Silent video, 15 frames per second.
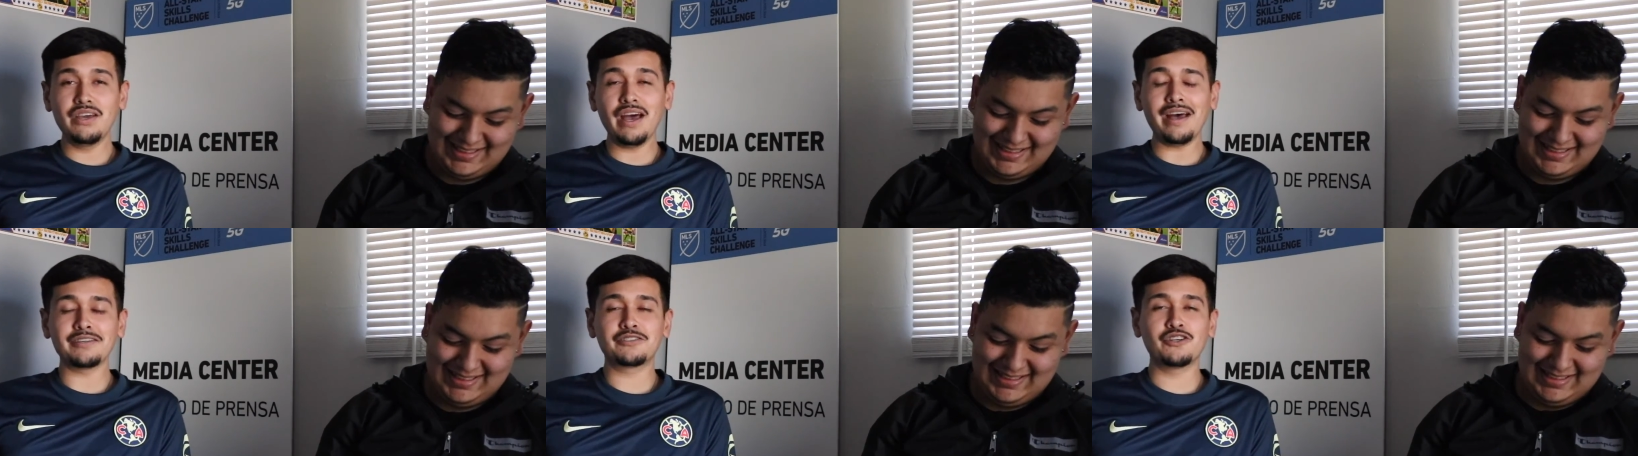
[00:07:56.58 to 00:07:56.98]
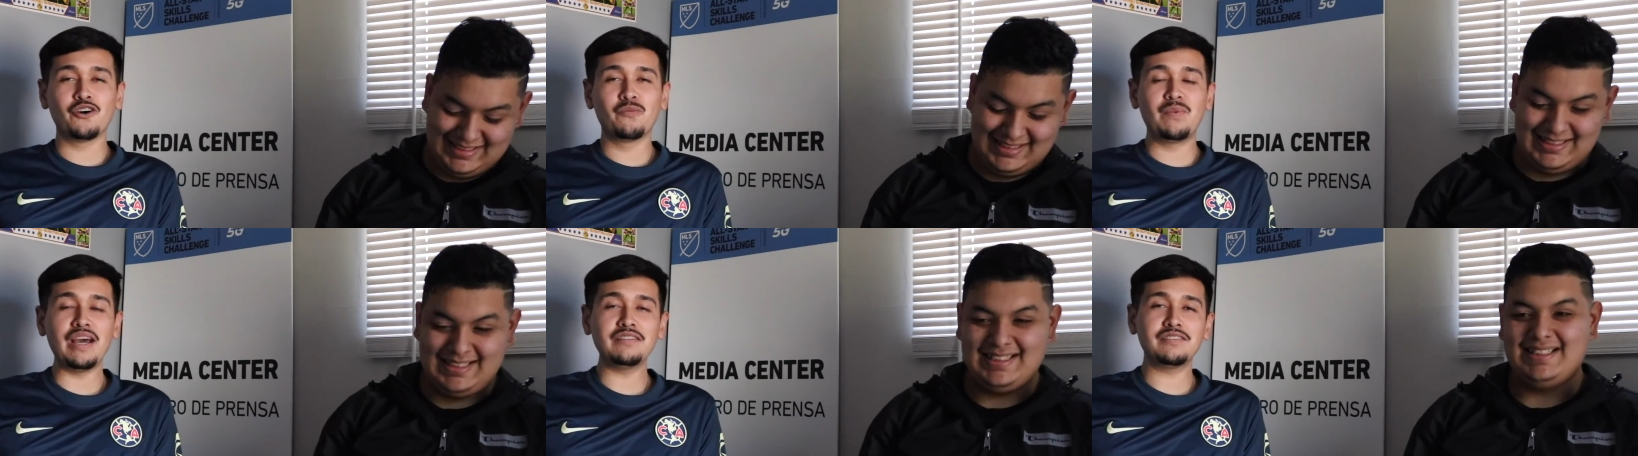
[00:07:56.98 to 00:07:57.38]
Speaker 1: yeah,
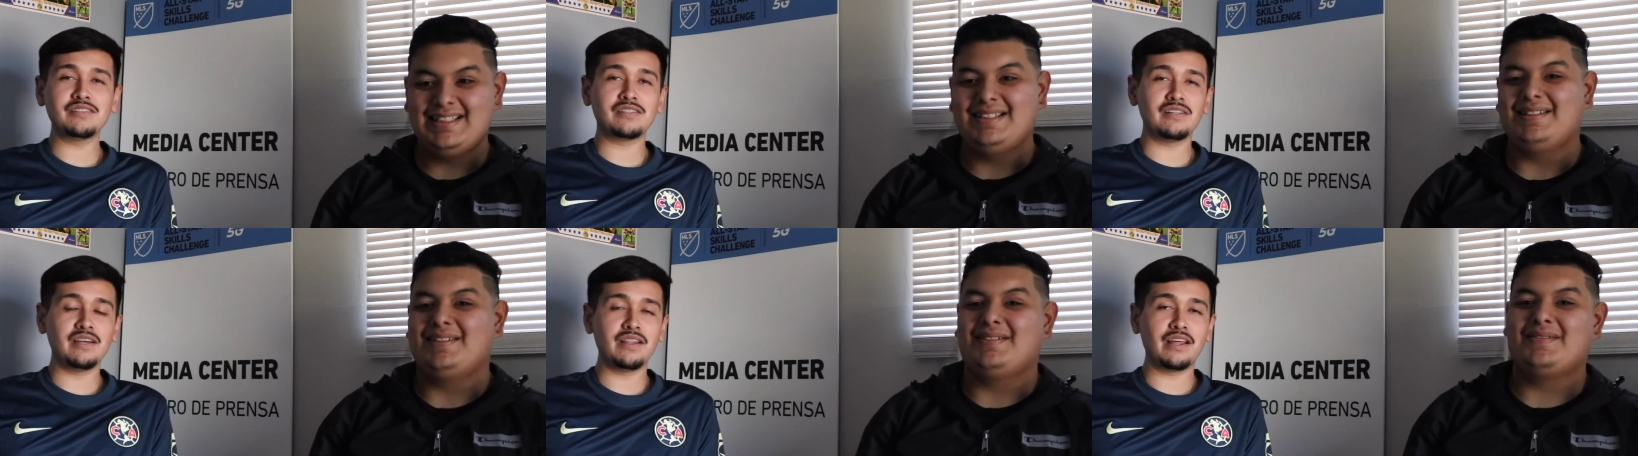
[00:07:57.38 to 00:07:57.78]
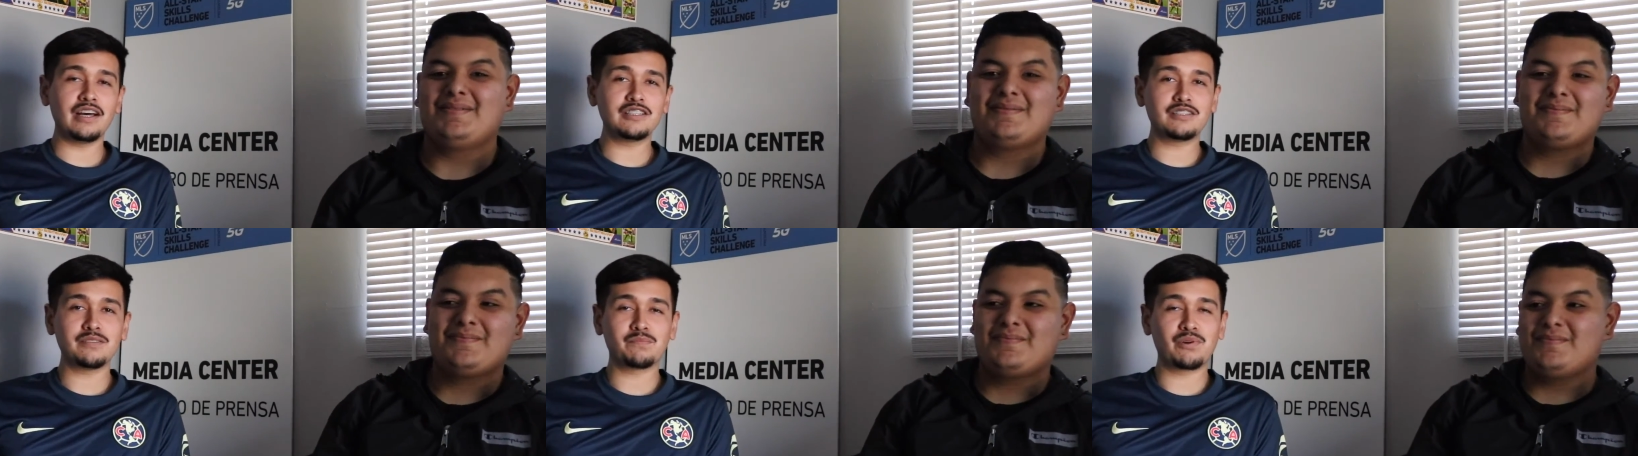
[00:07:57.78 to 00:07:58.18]
so basically
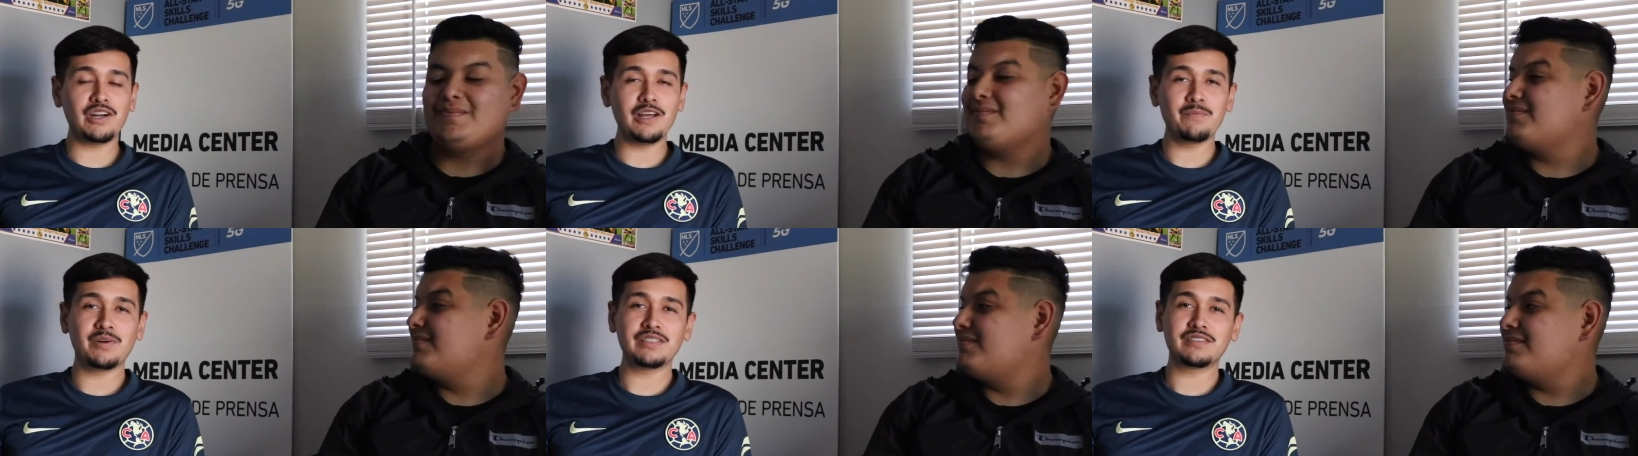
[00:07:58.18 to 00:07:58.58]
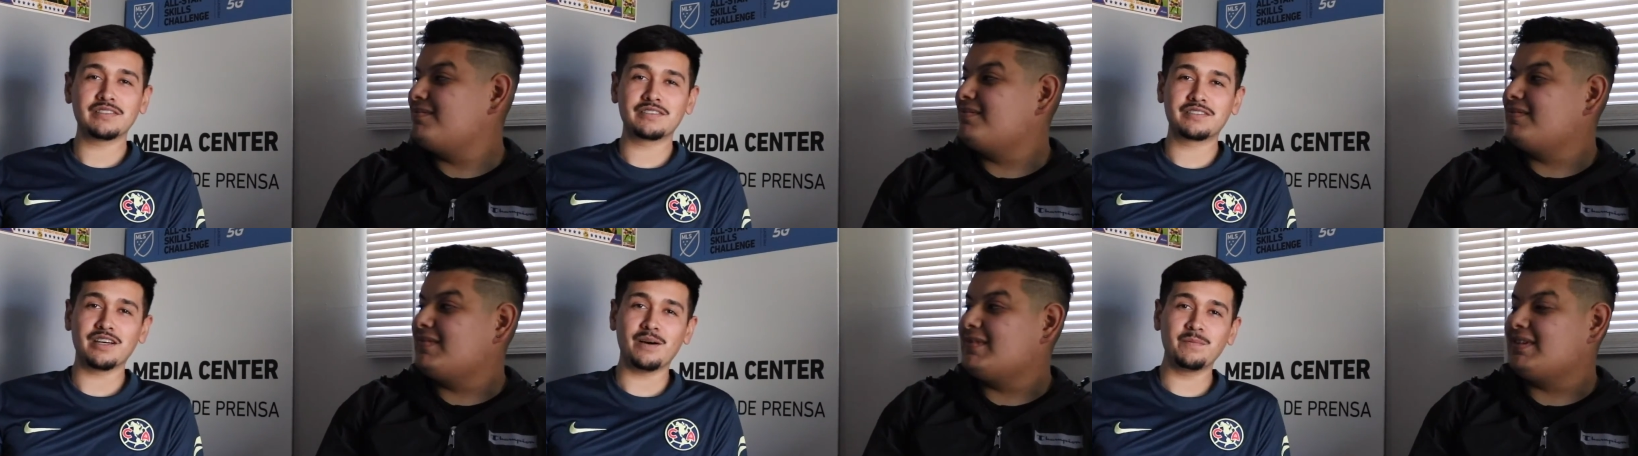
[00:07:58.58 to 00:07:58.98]
that's pretty much
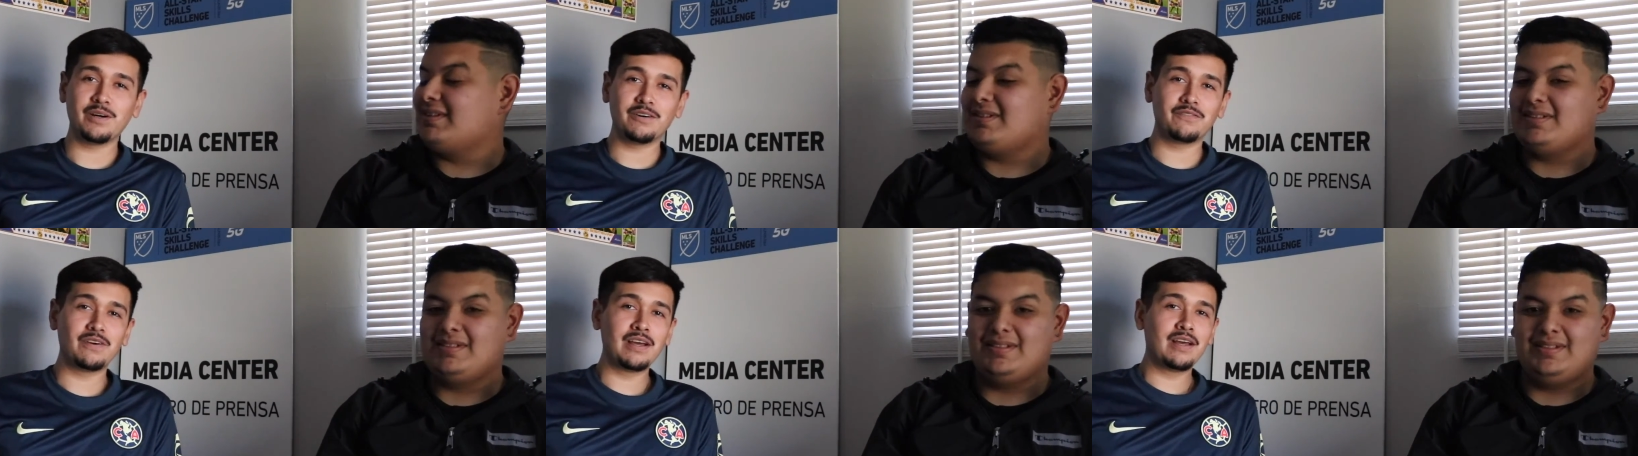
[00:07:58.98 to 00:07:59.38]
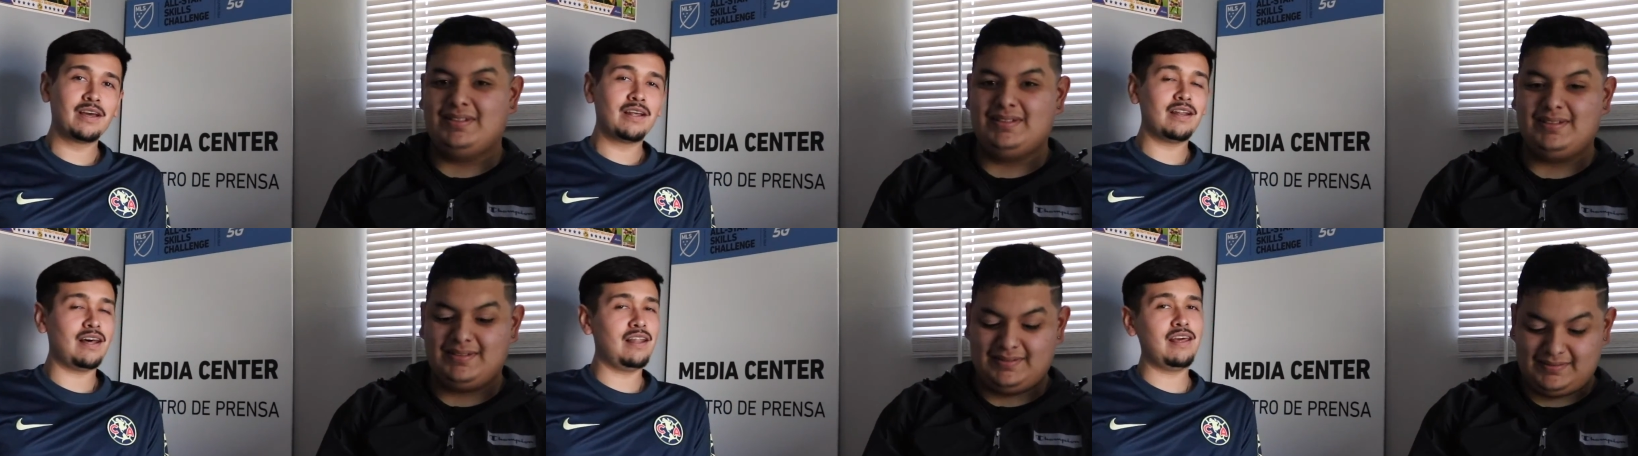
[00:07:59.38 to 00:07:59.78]
the sum of
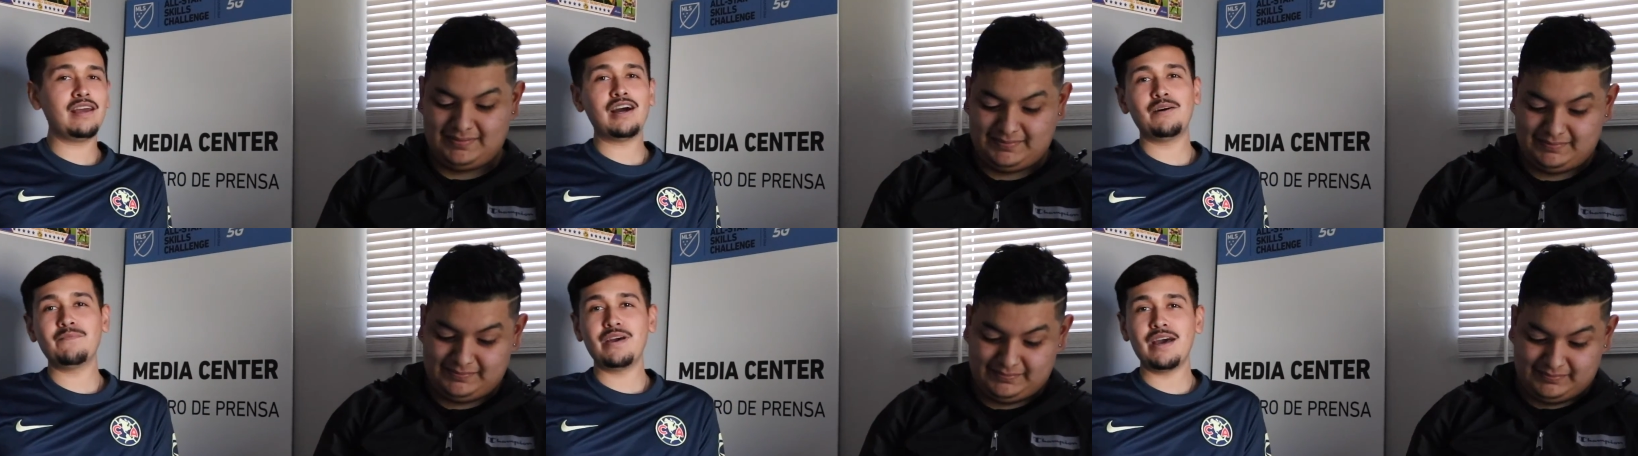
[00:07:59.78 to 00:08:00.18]
La Liga